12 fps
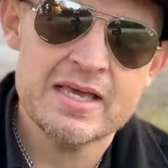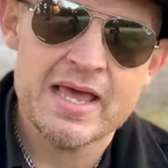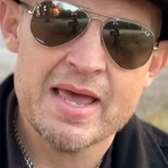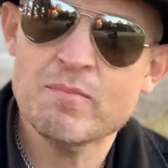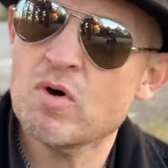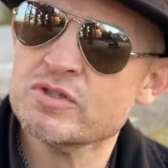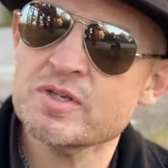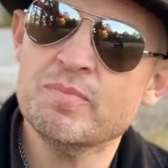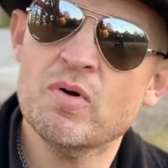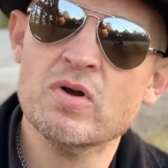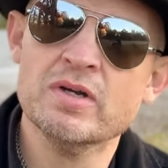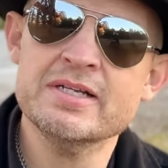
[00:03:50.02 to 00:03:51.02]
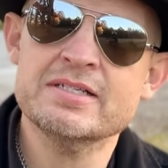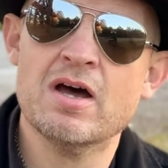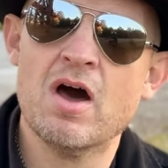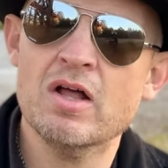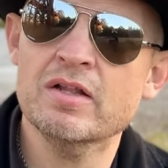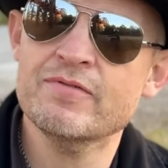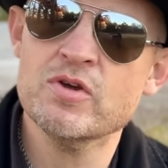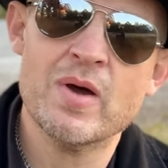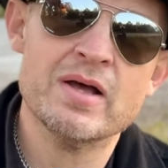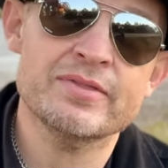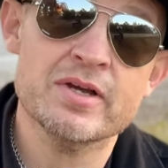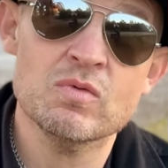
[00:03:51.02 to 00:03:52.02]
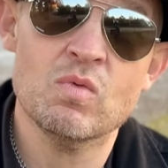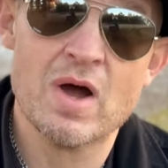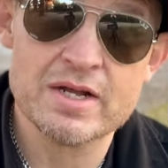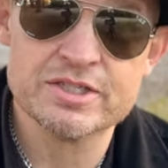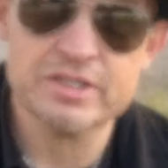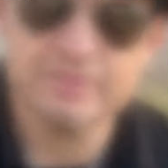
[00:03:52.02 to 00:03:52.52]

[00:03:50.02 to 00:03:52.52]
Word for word: and most importantly to all of you out there watching.